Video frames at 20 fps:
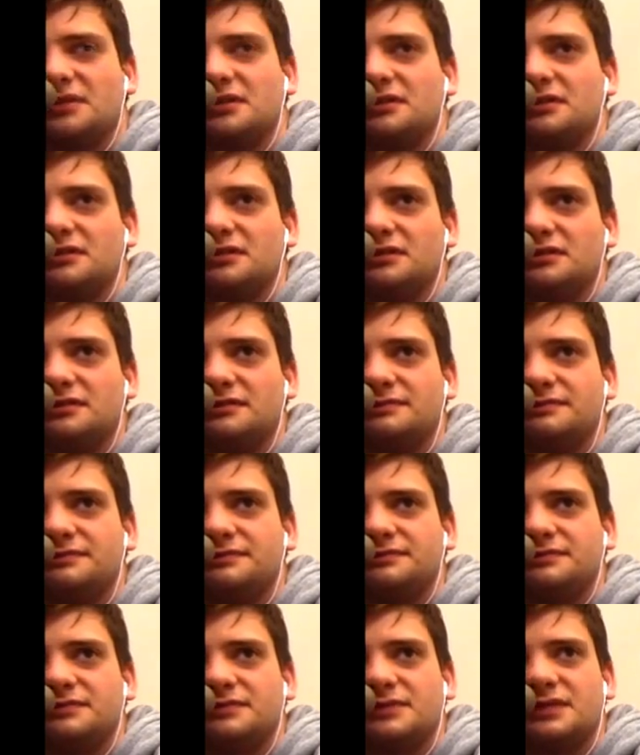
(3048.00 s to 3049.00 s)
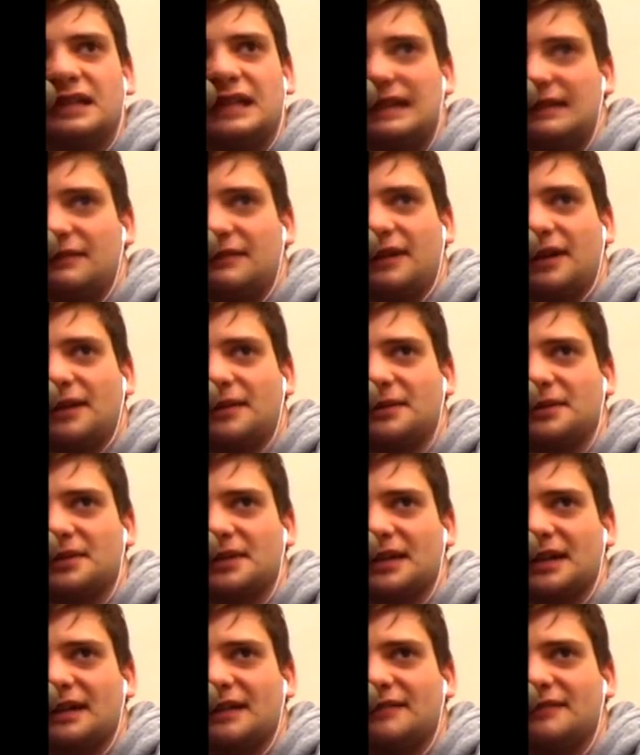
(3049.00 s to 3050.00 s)
Mm-hmm. And Rams are
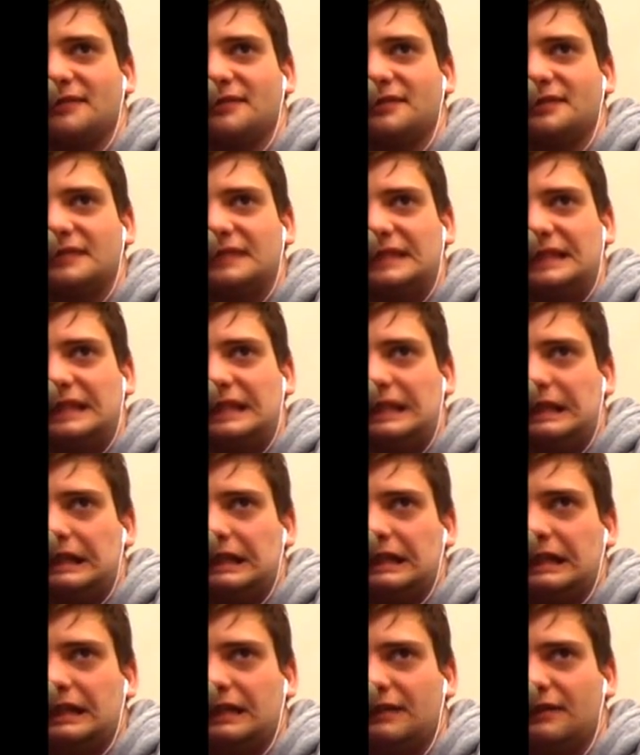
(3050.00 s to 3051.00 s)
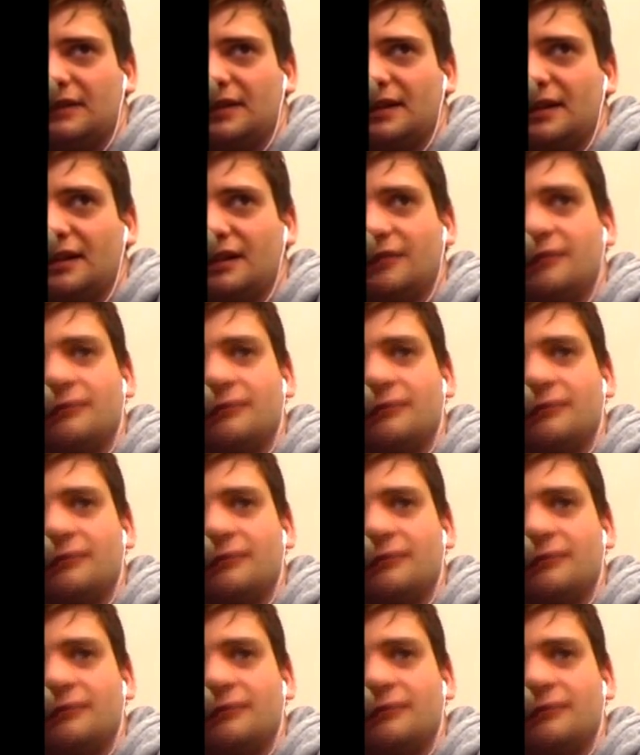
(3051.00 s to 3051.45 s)
kind of right now.